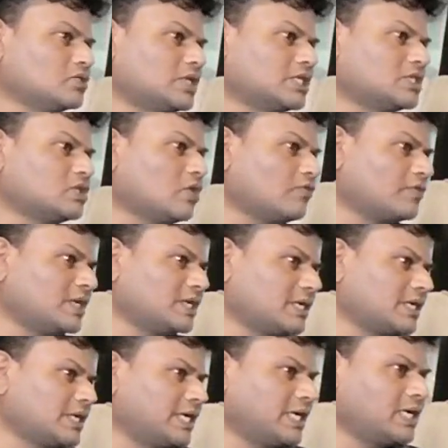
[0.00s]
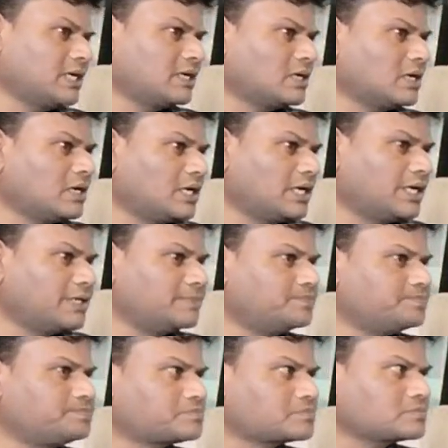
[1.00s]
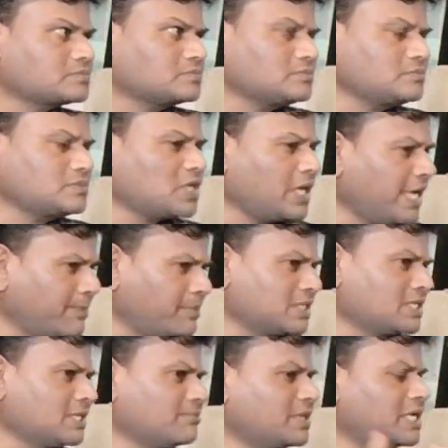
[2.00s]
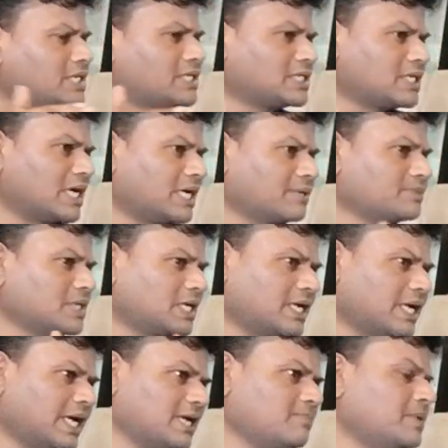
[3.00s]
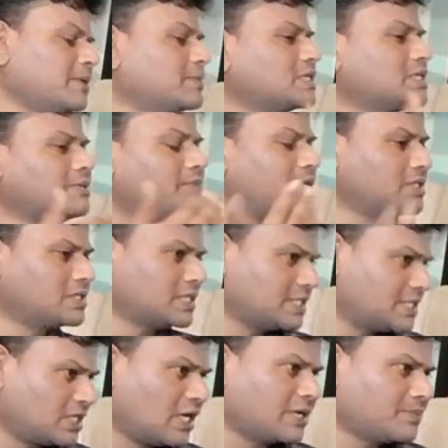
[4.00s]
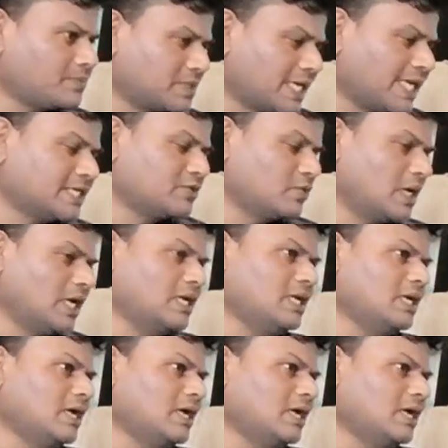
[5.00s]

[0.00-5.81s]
So that's how we create MSME and startups and help MSMEs and startups as well,